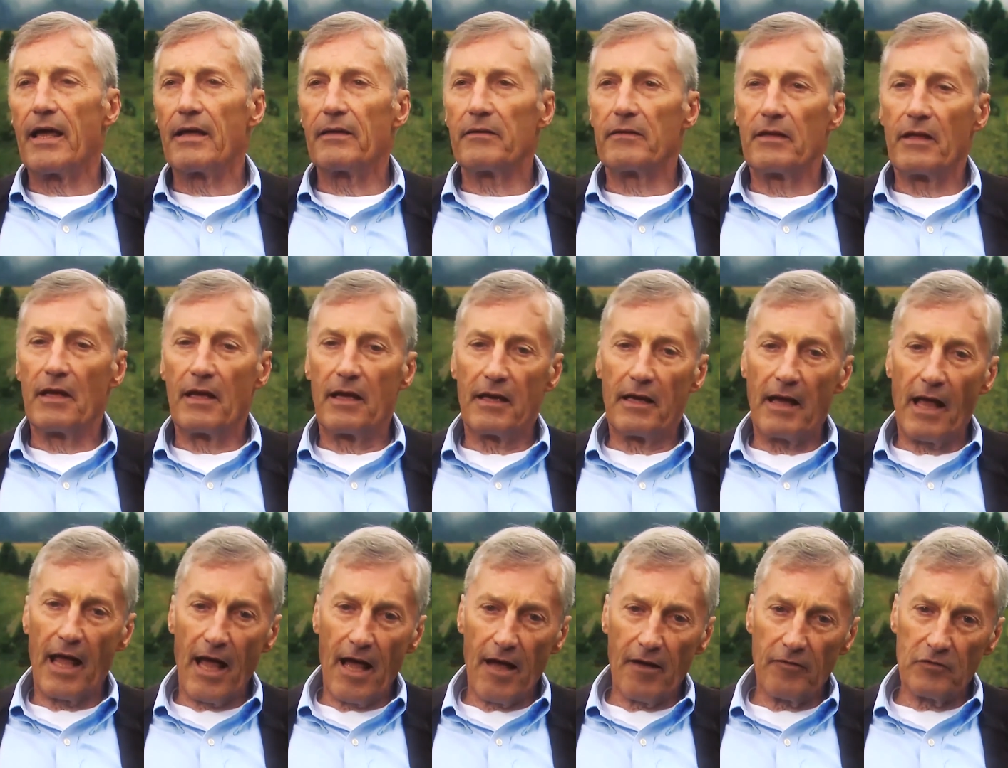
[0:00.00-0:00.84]
and
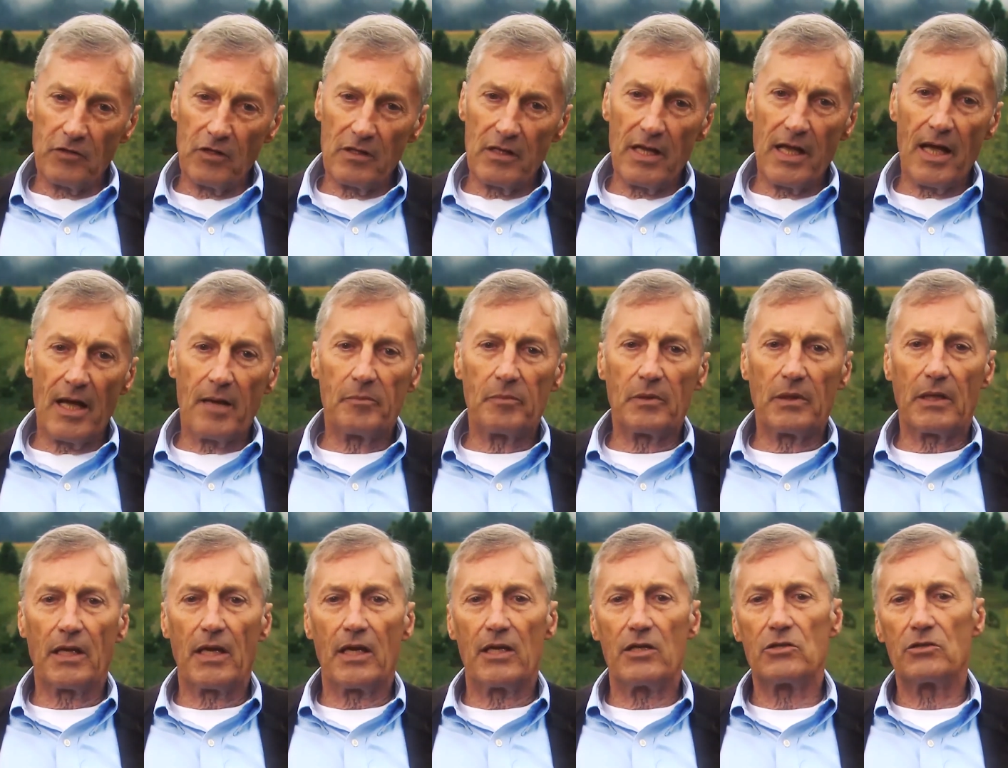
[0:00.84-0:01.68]
then after the
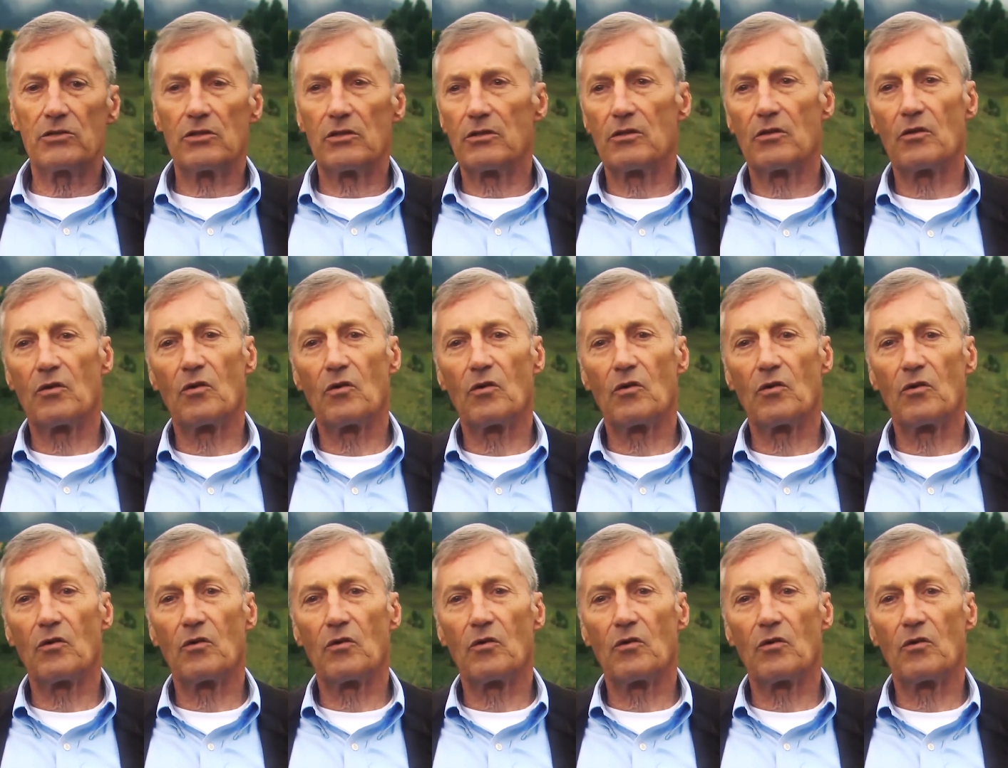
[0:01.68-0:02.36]
application,